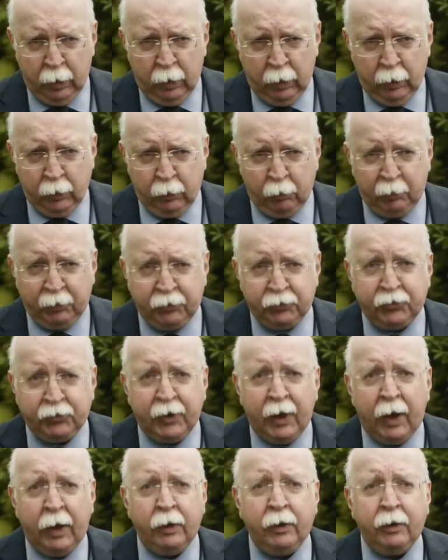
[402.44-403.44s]
to
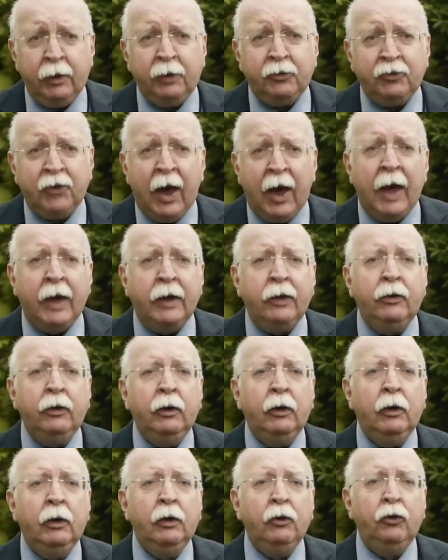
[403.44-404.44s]
extend its hand
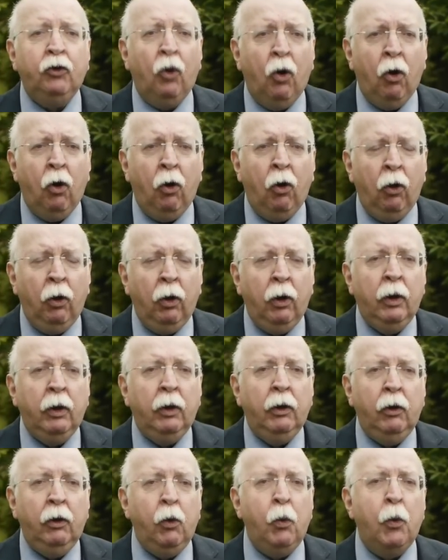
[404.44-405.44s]
to all
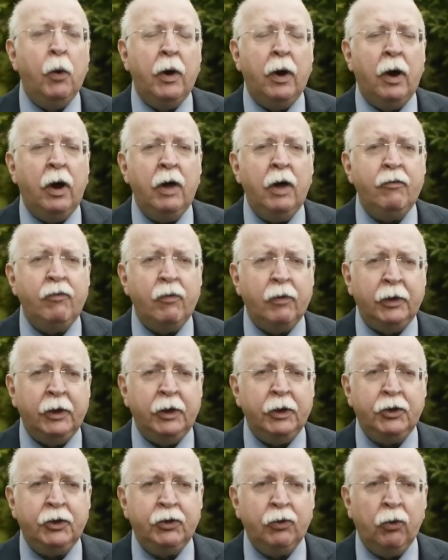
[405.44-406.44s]
who arrive on
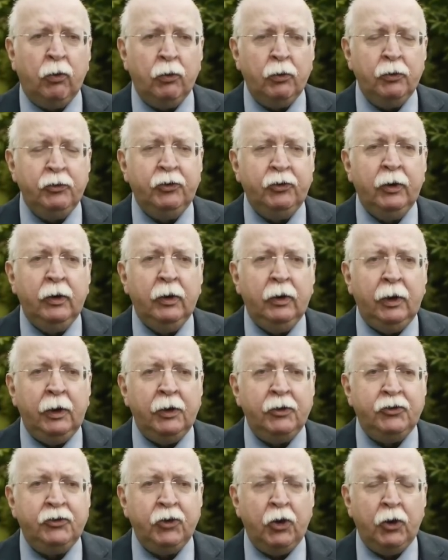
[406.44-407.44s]
its shores in
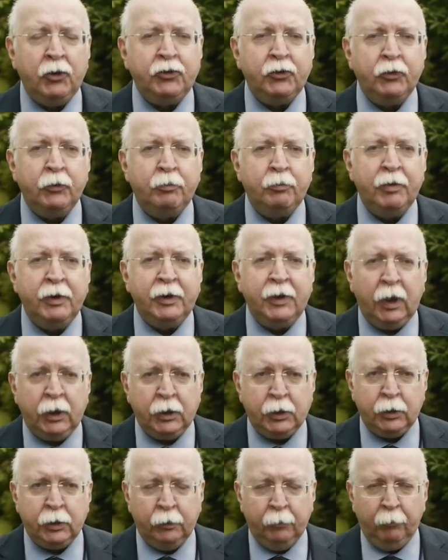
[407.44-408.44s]
search of
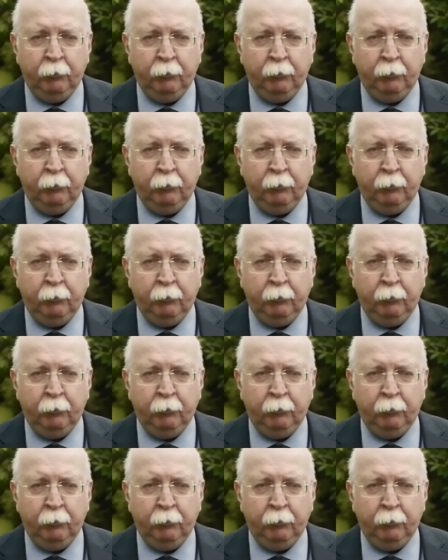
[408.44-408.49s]
protection?